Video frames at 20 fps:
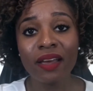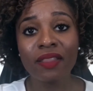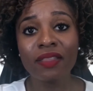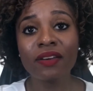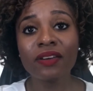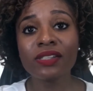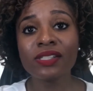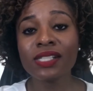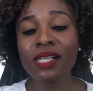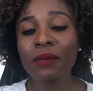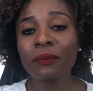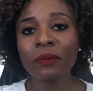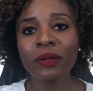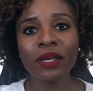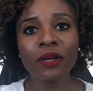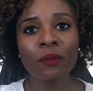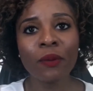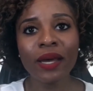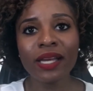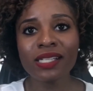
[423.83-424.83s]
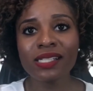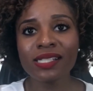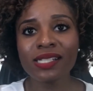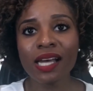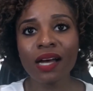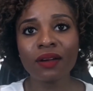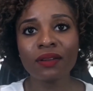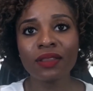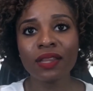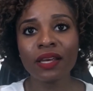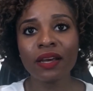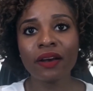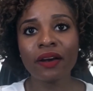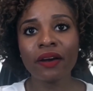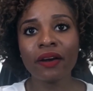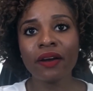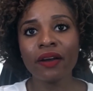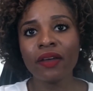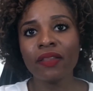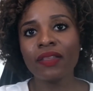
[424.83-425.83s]
There's some equations out
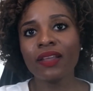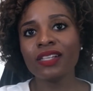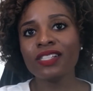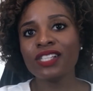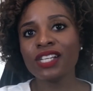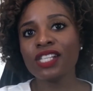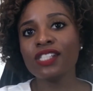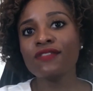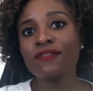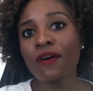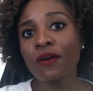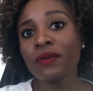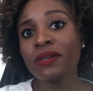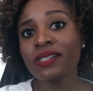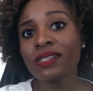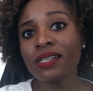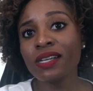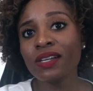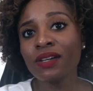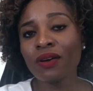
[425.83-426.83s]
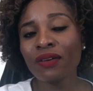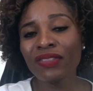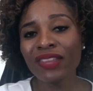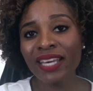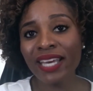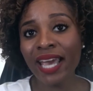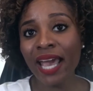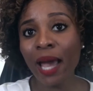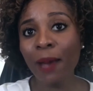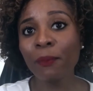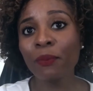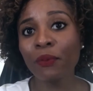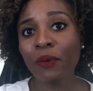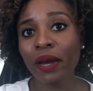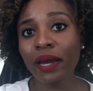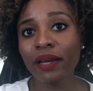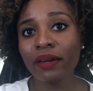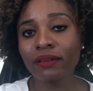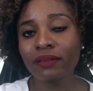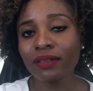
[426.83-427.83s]
there that just focus in on the cap
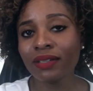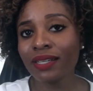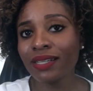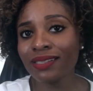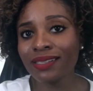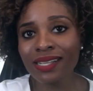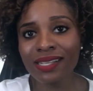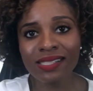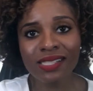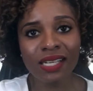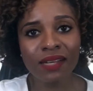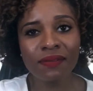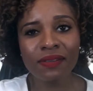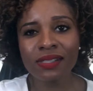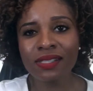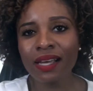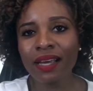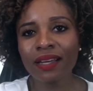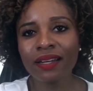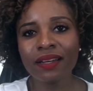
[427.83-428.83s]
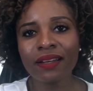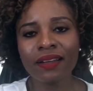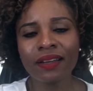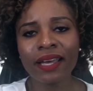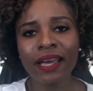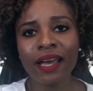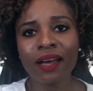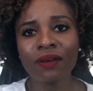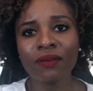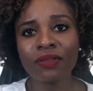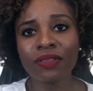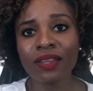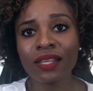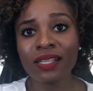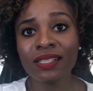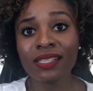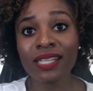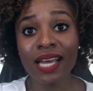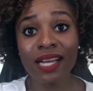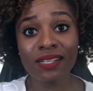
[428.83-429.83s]
rate, and it doesn't even take into account
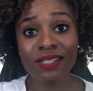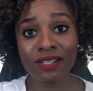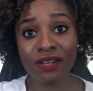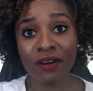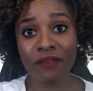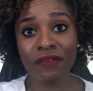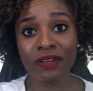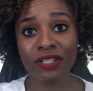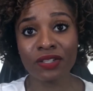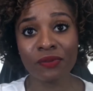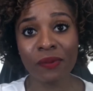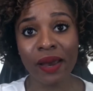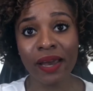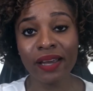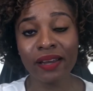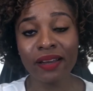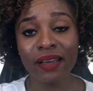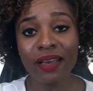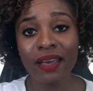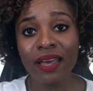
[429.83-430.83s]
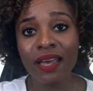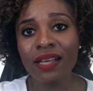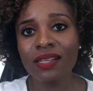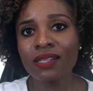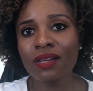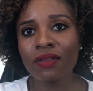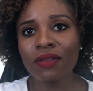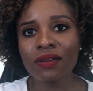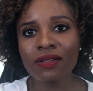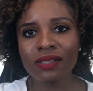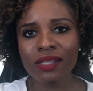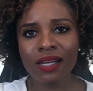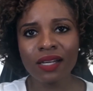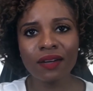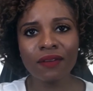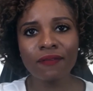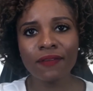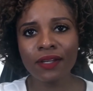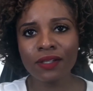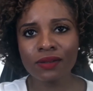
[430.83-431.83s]
the debt service, right? And so there's
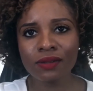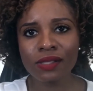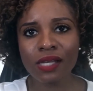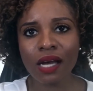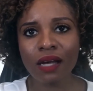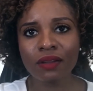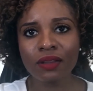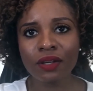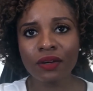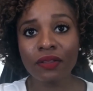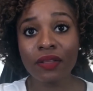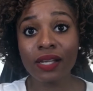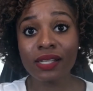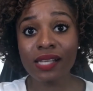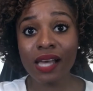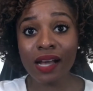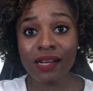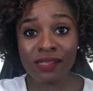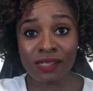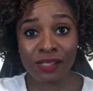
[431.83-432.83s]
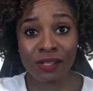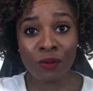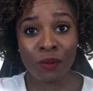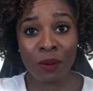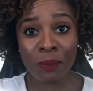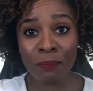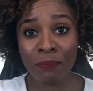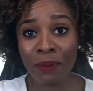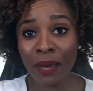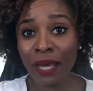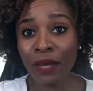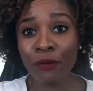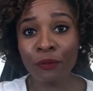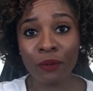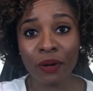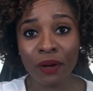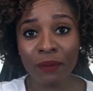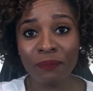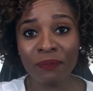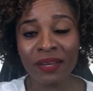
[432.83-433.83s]
individuals out there that's actually going
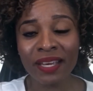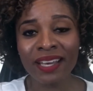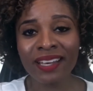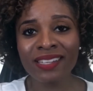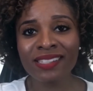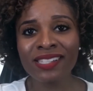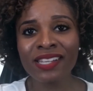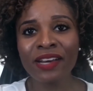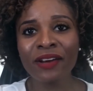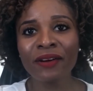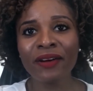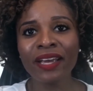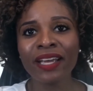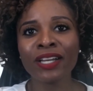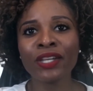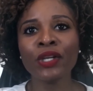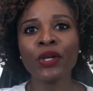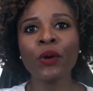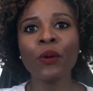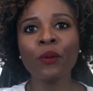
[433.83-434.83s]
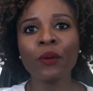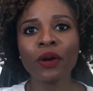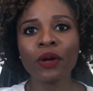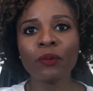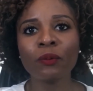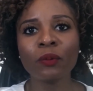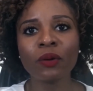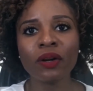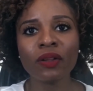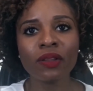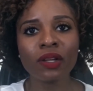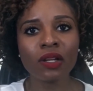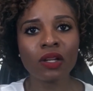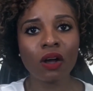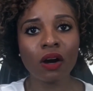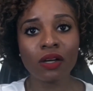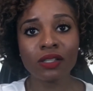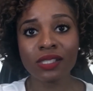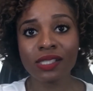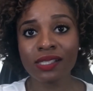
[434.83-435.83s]
bankrupt because they're ignoring one of the
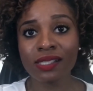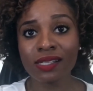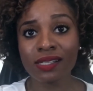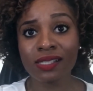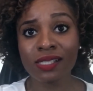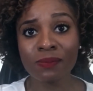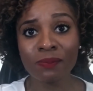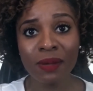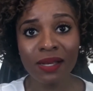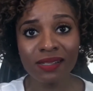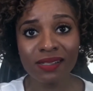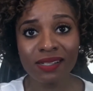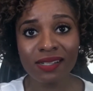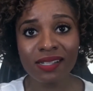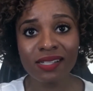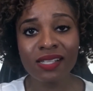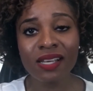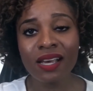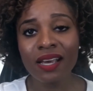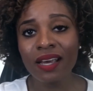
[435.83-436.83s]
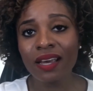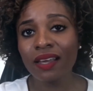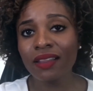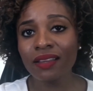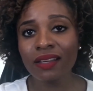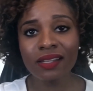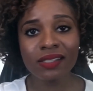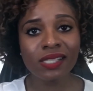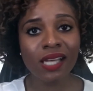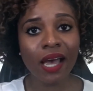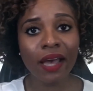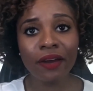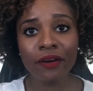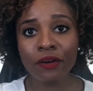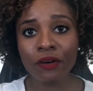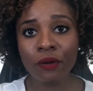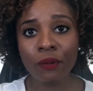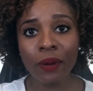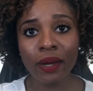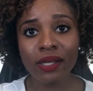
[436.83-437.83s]
largest expenses in the entire
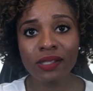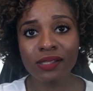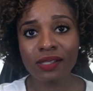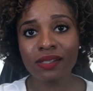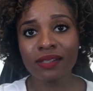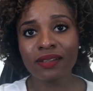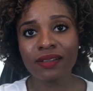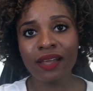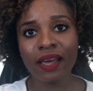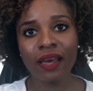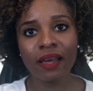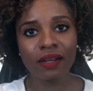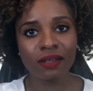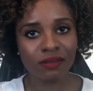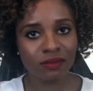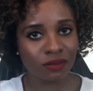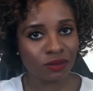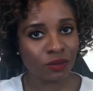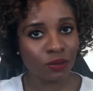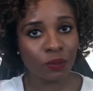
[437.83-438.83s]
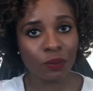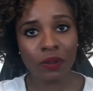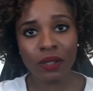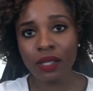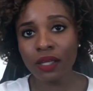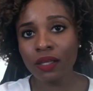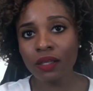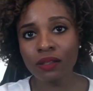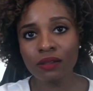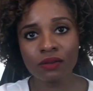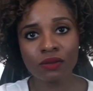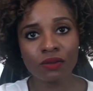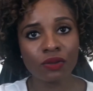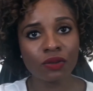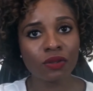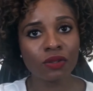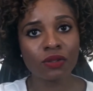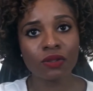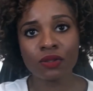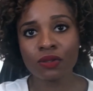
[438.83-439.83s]
equation, that
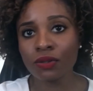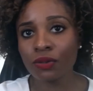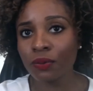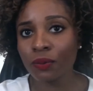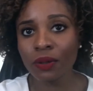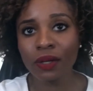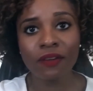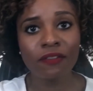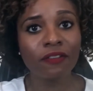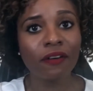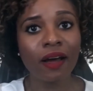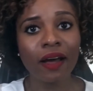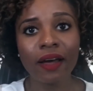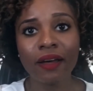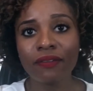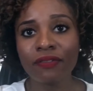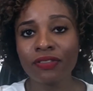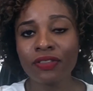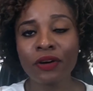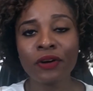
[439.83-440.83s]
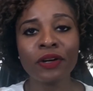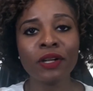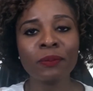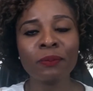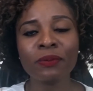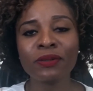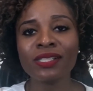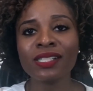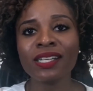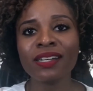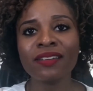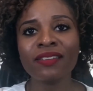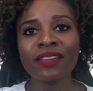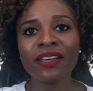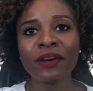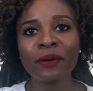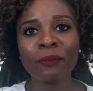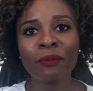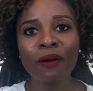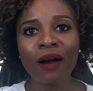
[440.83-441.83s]
25, 30% of
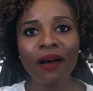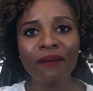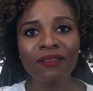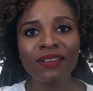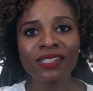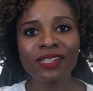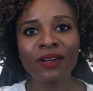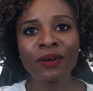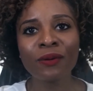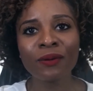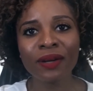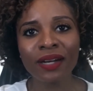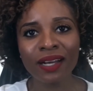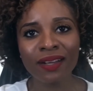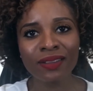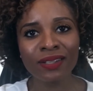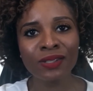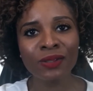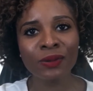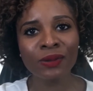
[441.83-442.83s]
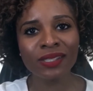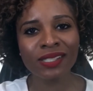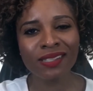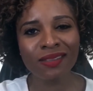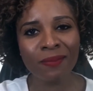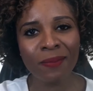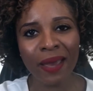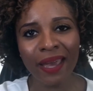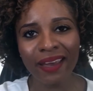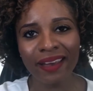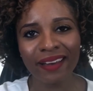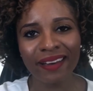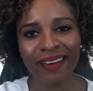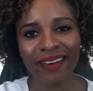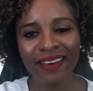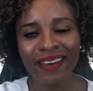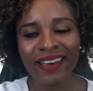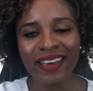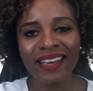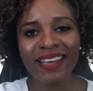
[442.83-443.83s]
their profits are going out the door to the bank.
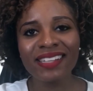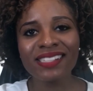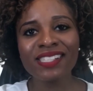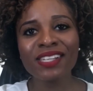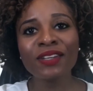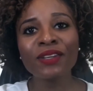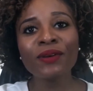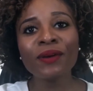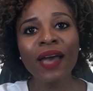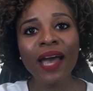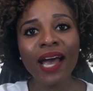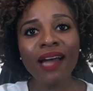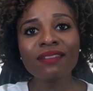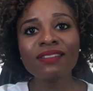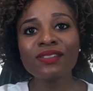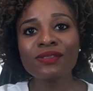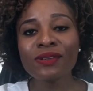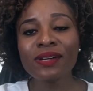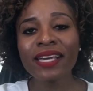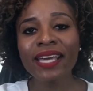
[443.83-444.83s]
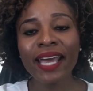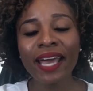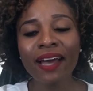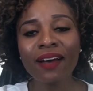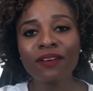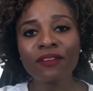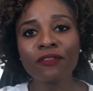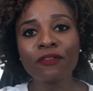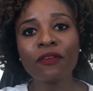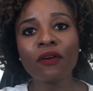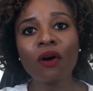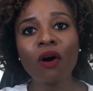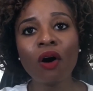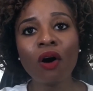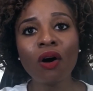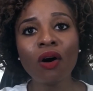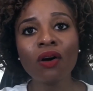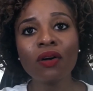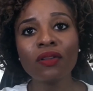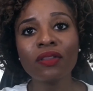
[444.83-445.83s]
And so you have to account for
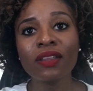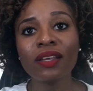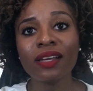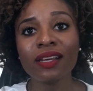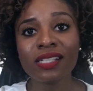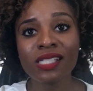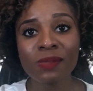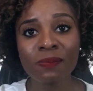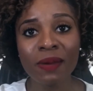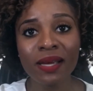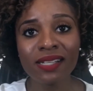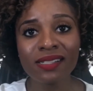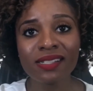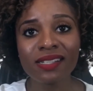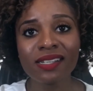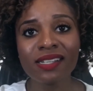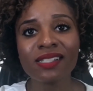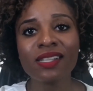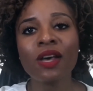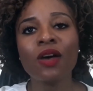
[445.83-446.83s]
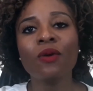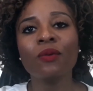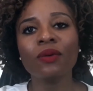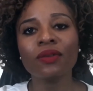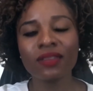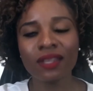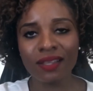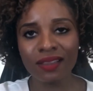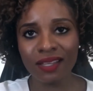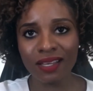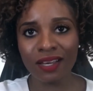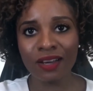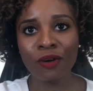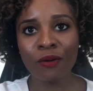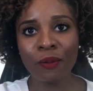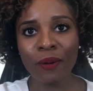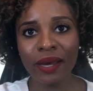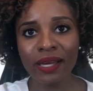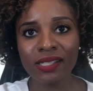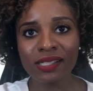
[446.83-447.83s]
all the expenses within the
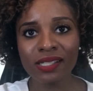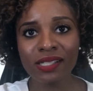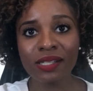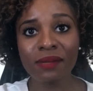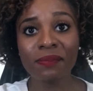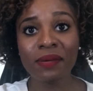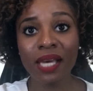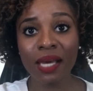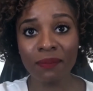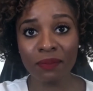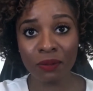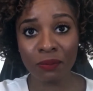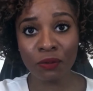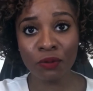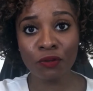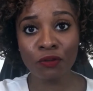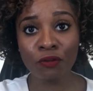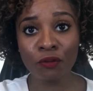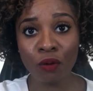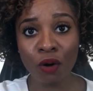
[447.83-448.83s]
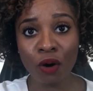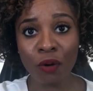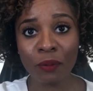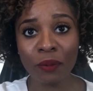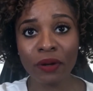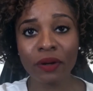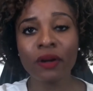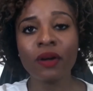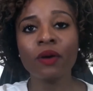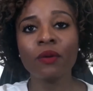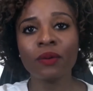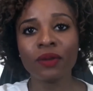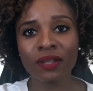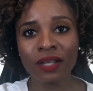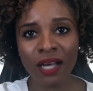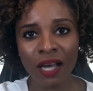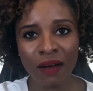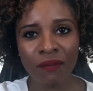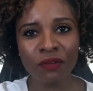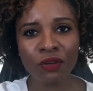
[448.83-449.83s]
equation to be able to move forward with
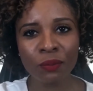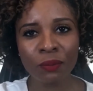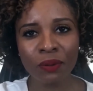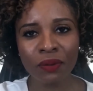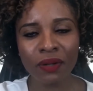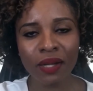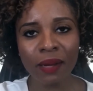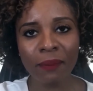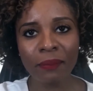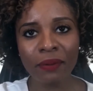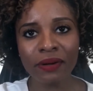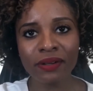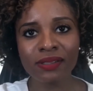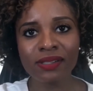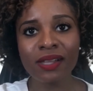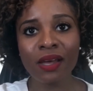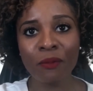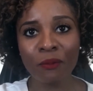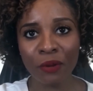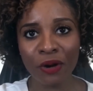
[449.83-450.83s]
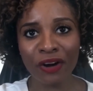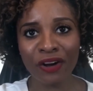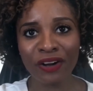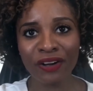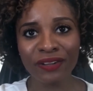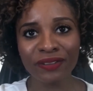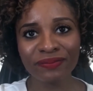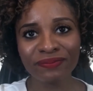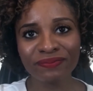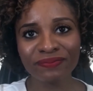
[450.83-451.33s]
comfortable numbers that work.